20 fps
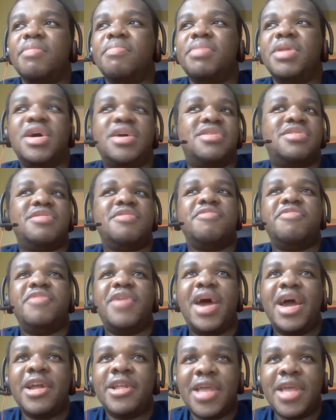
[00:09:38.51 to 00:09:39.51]
plus the
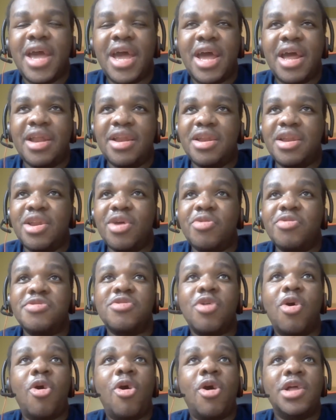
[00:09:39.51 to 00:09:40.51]
fact that there
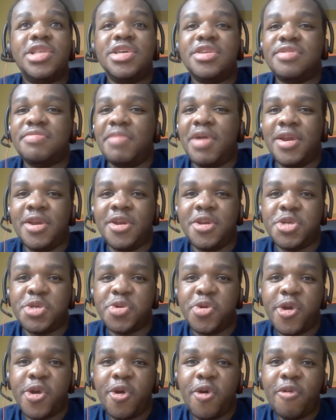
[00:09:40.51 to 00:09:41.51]
was all this
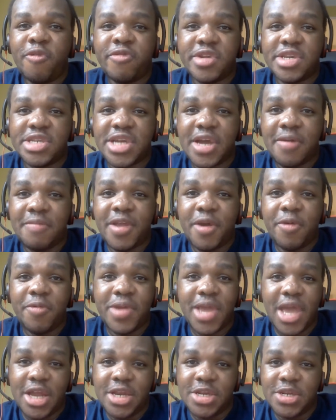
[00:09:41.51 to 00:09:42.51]
mandatory overtime that
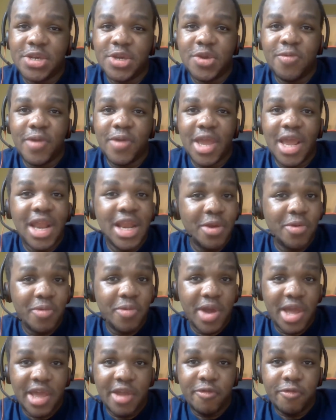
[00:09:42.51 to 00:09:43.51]
we had to do
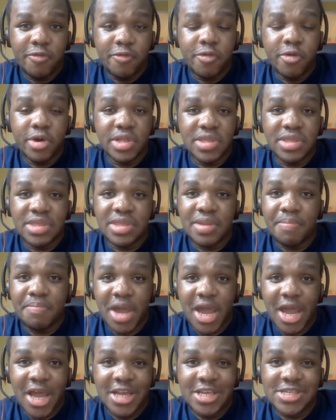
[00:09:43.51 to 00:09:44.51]
anyway for the
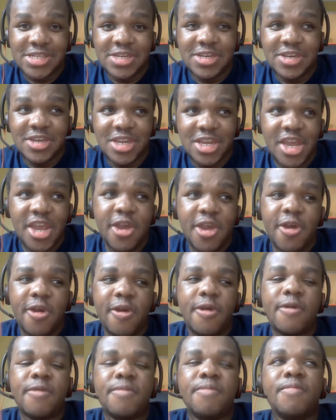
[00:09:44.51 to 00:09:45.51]
past
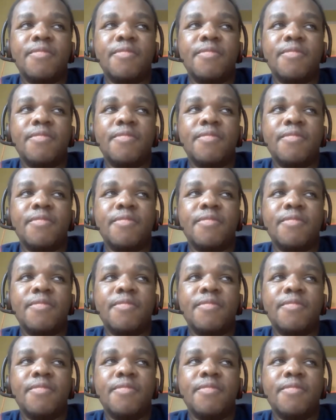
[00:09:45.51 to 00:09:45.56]
year,